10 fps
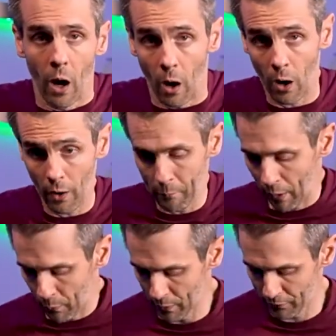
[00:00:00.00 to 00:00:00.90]
on my
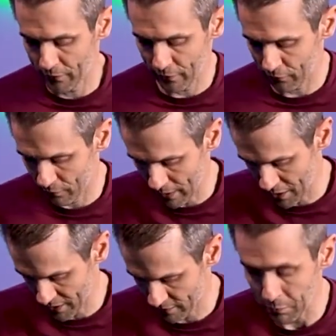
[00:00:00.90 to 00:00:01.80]
wheels this
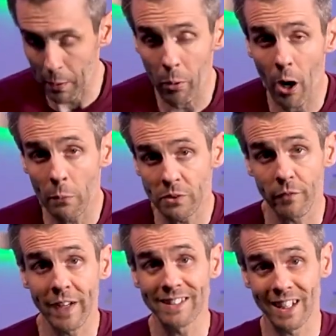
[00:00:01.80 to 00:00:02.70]
direction, so my palms are
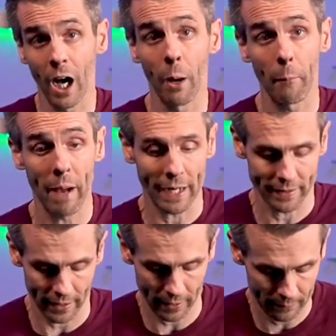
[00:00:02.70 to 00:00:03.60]
facing up back
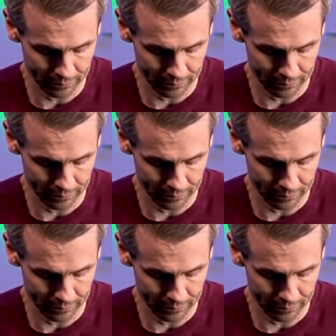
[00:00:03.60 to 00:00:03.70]
there.